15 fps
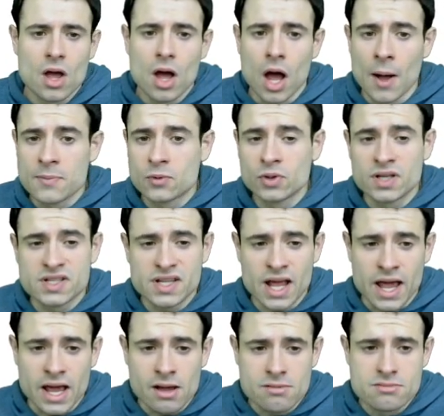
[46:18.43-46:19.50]
Up to this
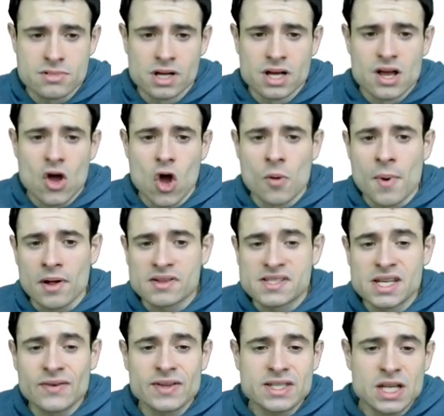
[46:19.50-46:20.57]
day, about
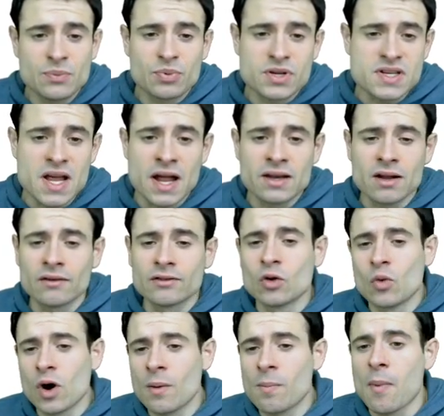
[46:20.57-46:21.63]
17% of the
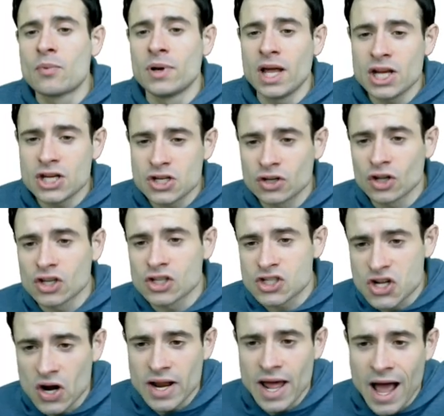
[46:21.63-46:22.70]
world population does
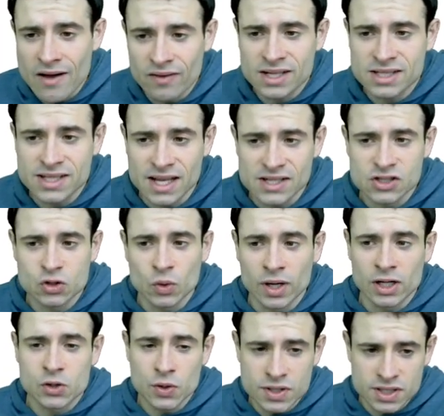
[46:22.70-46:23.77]
not have access to
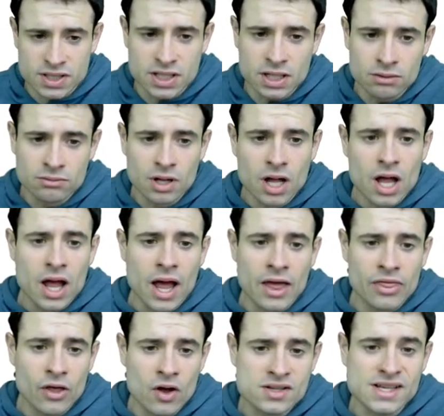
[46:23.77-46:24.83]
electricity and
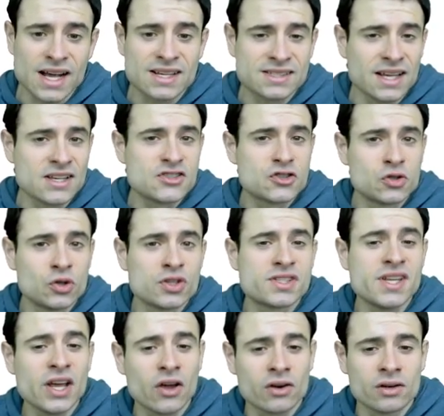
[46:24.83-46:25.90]
thus access to the
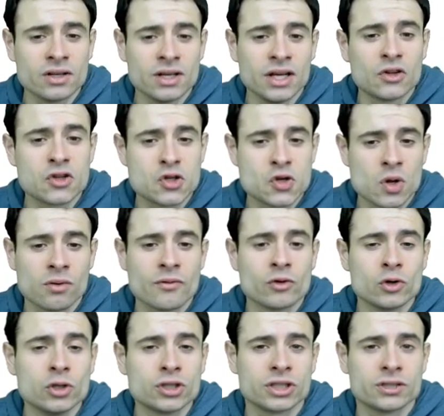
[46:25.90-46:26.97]
second industrial
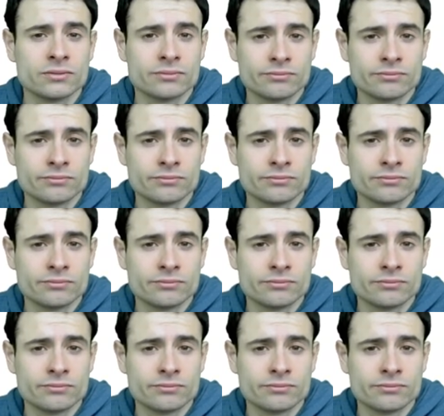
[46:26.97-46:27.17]
revolution.